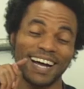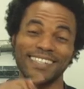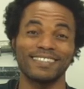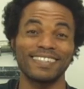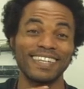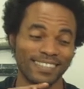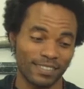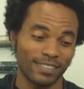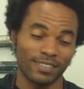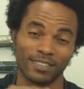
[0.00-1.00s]
and it's
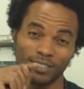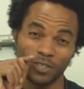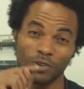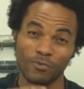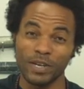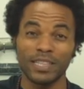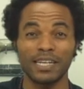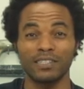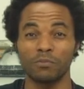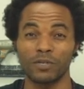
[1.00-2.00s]
instant. You can read
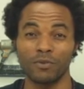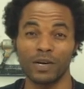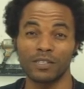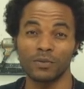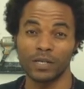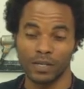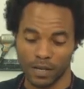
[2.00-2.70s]
that temperature right away.